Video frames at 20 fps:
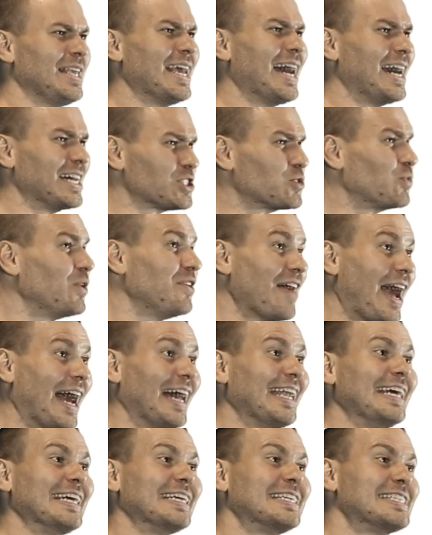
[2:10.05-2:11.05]
Yes, we've
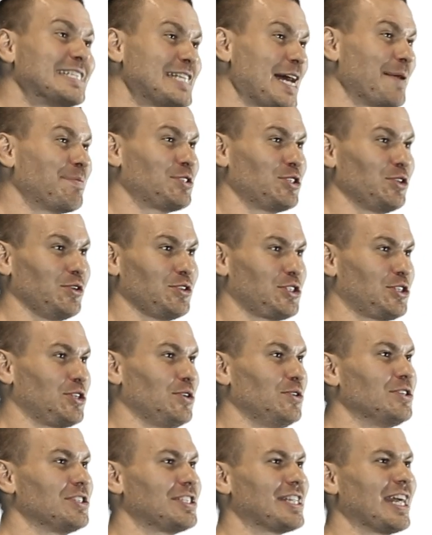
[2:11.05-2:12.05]
had exceptional
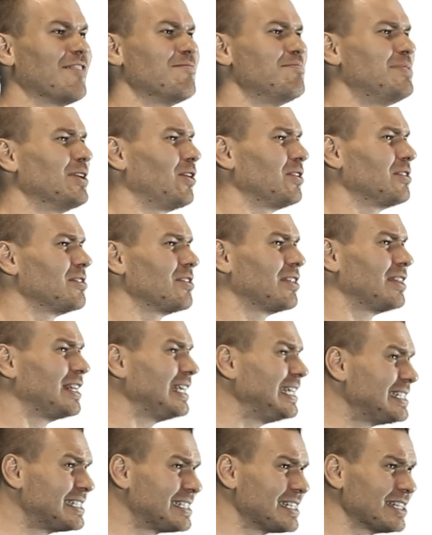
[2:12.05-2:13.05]
students that have built
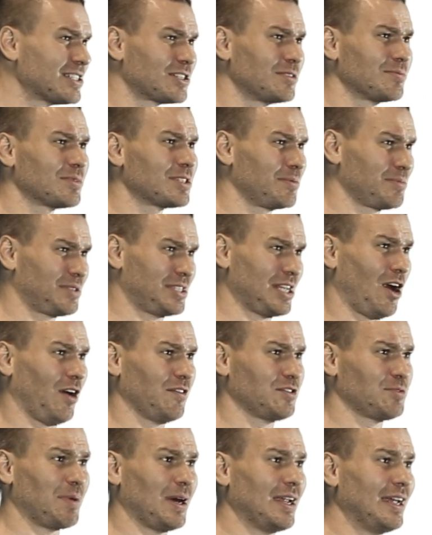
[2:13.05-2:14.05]
these systems
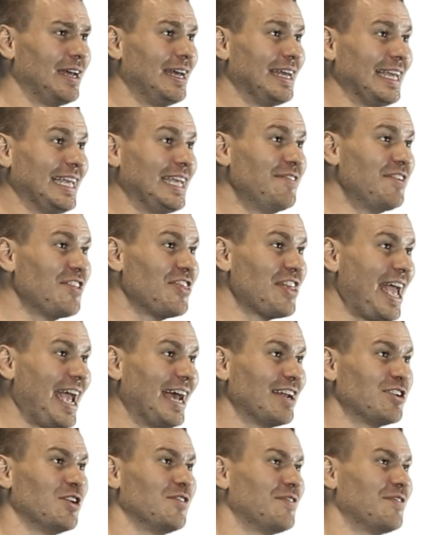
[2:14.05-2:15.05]
themselves, but even they had to